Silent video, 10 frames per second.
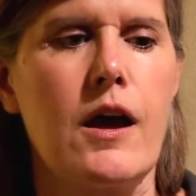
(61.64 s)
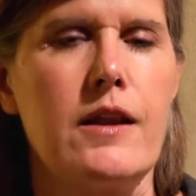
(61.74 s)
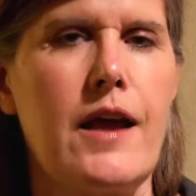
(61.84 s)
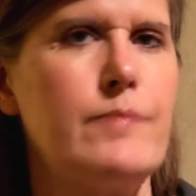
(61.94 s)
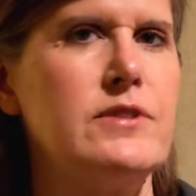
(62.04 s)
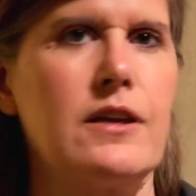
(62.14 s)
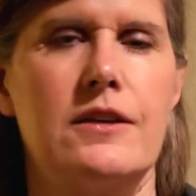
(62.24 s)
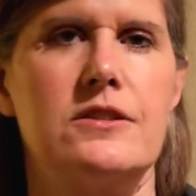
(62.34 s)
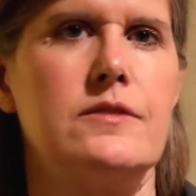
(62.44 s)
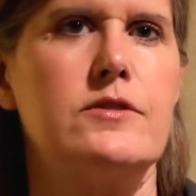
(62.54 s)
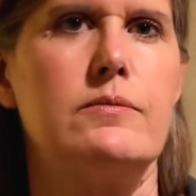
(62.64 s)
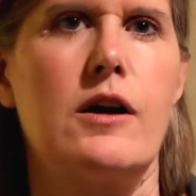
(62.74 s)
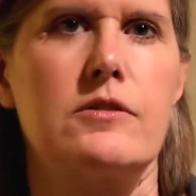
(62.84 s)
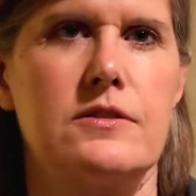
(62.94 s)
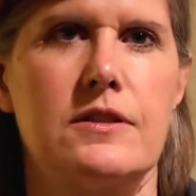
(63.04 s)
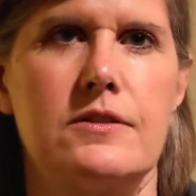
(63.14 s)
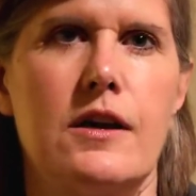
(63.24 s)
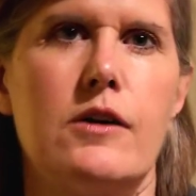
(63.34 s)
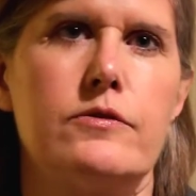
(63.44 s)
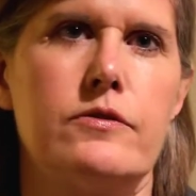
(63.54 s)
an abdication of democracy
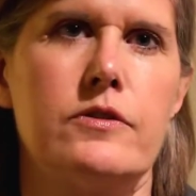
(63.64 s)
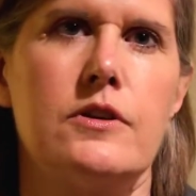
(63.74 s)
itself.